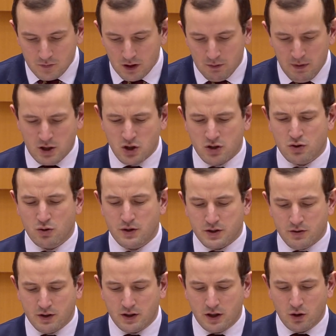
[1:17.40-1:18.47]
Measures to
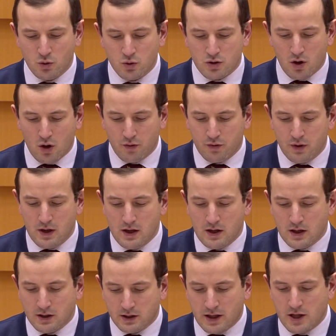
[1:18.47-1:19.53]
restrict the use of
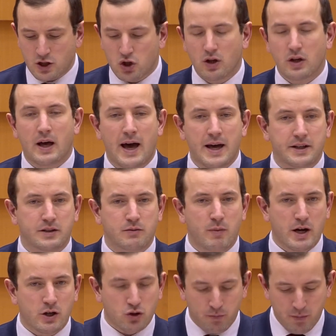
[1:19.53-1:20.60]
intentionally added
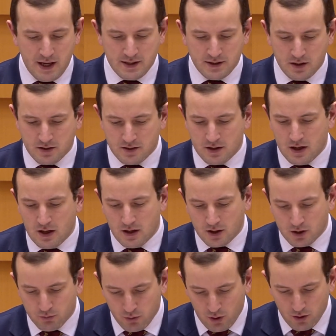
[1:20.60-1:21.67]
microplastics
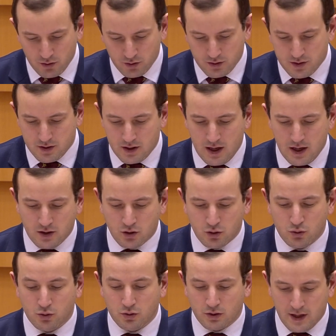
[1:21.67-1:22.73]
in products and
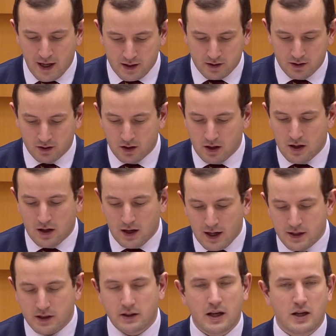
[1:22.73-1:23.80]
to tackle
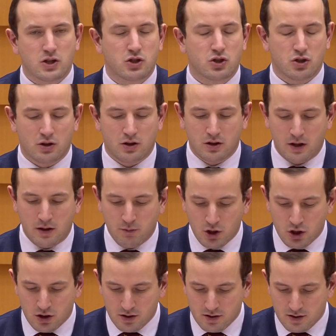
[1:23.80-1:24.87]
unintentional
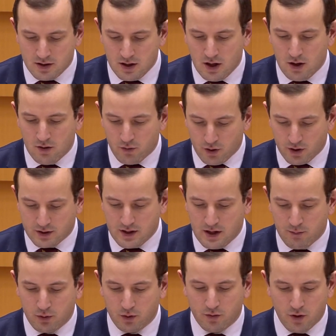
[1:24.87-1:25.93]
emissions, for
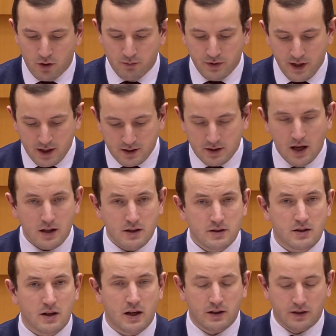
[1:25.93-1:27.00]
example, from textiles
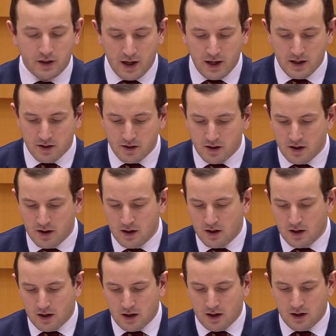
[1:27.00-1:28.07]
and tire
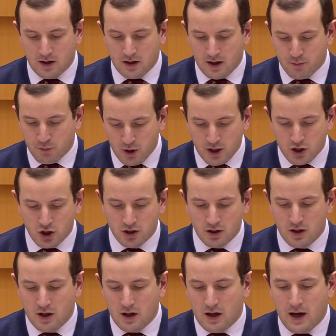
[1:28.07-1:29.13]
abrasion,
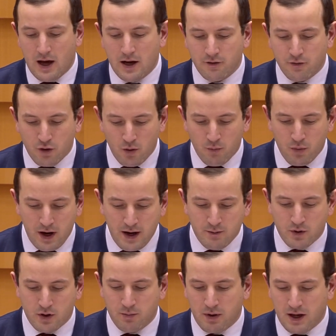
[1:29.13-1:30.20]
and from
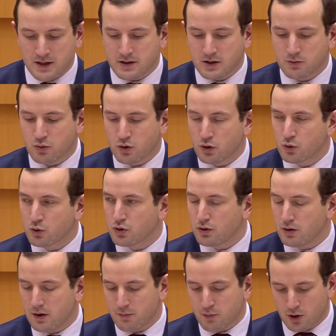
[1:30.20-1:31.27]
primary plastic
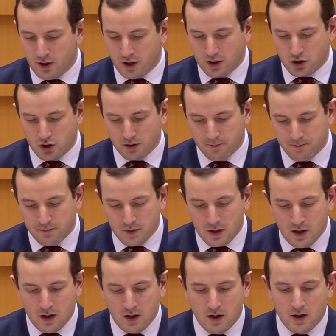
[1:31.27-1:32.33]
production.
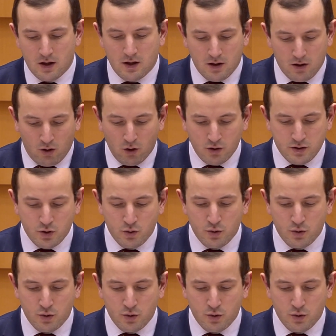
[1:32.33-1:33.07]
Also